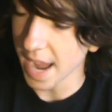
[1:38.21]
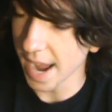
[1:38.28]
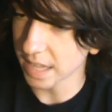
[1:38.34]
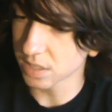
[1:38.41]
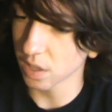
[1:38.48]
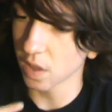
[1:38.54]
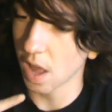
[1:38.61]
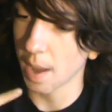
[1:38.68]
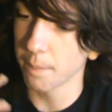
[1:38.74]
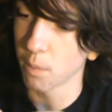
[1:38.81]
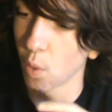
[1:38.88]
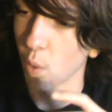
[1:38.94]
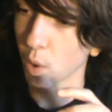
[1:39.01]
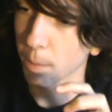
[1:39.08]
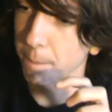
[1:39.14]
It's a lot
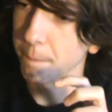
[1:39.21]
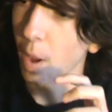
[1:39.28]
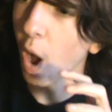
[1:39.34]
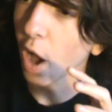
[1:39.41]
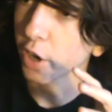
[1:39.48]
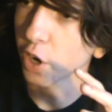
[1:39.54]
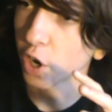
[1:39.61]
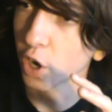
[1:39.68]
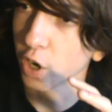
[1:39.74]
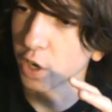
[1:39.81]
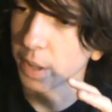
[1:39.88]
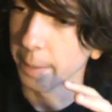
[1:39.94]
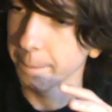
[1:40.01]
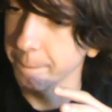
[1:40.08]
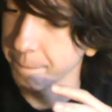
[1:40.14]
more
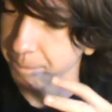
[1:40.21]
modern,